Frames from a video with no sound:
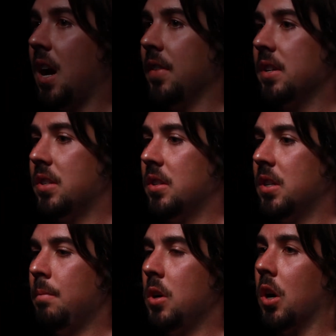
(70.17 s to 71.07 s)
on this
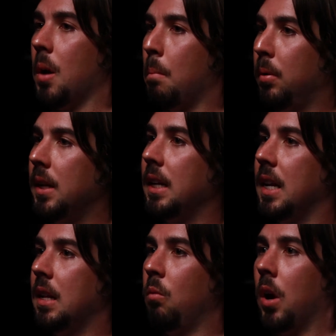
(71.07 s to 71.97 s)
system, you're
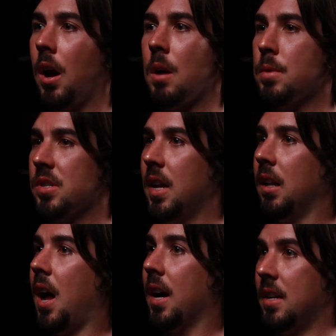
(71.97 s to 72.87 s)
completely 100%
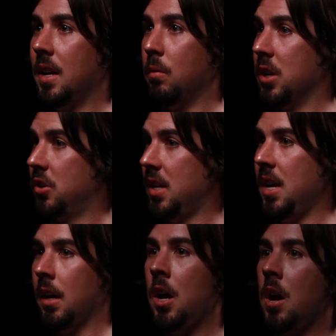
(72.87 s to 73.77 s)
locked in when you're
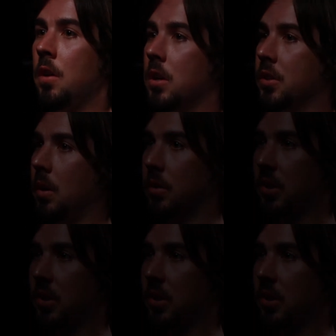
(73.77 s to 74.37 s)
skiing. There's no